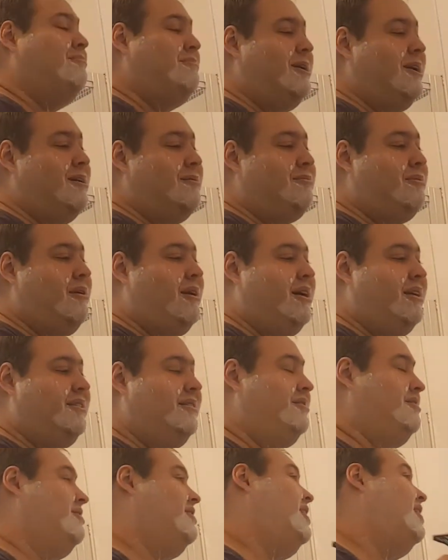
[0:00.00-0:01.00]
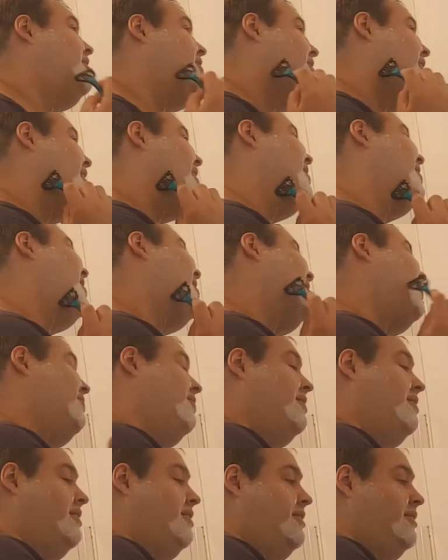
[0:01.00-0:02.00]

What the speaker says: The bigger brands kind of let you down.